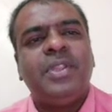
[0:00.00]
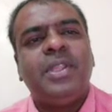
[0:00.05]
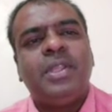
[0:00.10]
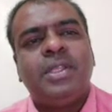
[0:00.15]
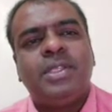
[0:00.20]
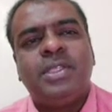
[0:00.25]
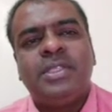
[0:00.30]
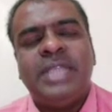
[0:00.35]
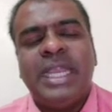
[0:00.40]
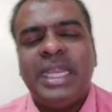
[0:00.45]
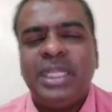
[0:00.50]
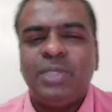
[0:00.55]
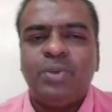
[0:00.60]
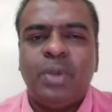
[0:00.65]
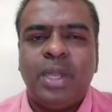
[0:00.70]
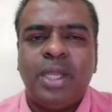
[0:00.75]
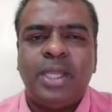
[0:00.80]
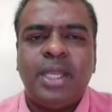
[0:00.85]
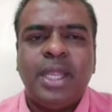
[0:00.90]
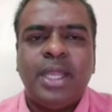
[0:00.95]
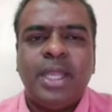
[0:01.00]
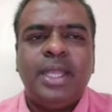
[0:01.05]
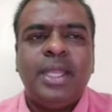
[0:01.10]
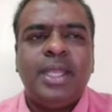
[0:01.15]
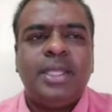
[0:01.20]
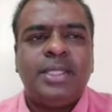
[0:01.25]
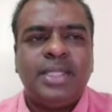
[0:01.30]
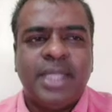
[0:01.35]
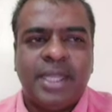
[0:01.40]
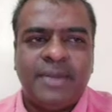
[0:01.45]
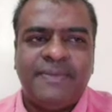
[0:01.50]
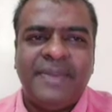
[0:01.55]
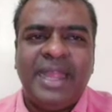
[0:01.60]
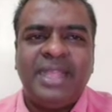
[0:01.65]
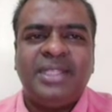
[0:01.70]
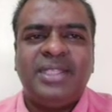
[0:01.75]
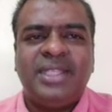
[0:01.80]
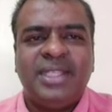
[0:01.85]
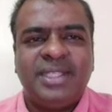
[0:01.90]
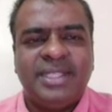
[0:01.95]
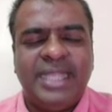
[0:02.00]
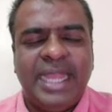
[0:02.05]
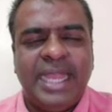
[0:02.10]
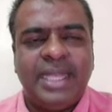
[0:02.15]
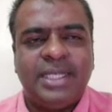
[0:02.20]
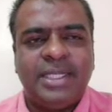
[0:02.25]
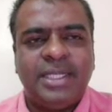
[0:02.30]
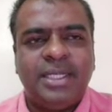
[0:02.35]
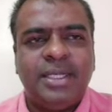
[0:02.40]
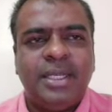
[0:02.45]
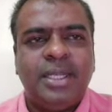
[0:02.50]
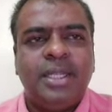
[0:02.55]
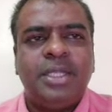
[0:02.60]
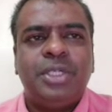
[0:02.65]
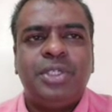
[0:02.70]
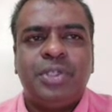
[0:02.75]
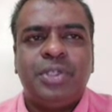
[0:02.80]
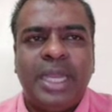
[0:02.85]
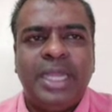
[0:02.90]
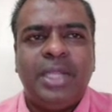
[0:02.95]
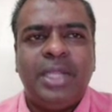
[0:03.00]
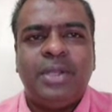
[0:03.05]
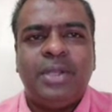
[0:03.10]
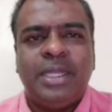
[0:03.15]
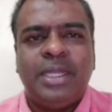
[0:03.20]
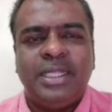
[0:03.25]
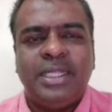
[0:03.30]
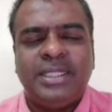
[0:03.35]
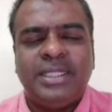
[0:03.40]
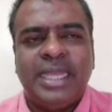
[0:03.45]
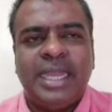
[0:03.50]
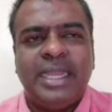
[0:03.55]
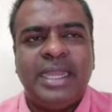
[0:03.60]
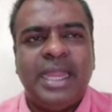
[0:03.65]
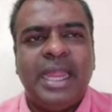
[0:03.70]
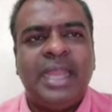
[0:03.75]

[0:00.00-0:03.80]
So that is what Sir Francis Galton tried to understand,